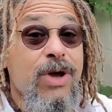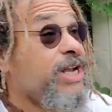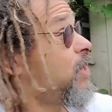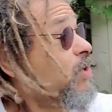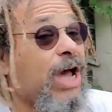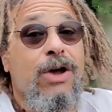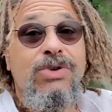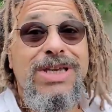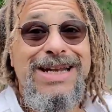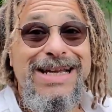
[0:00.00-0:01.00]
an
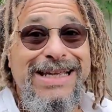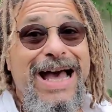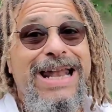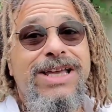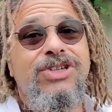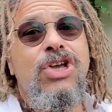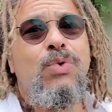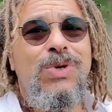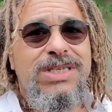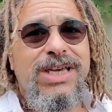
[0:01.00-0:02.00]
outhouse and a garage
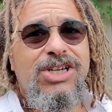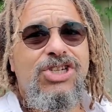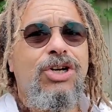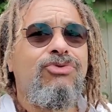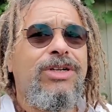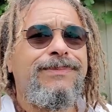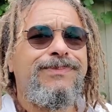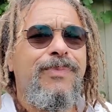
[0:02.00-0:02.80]
with six children.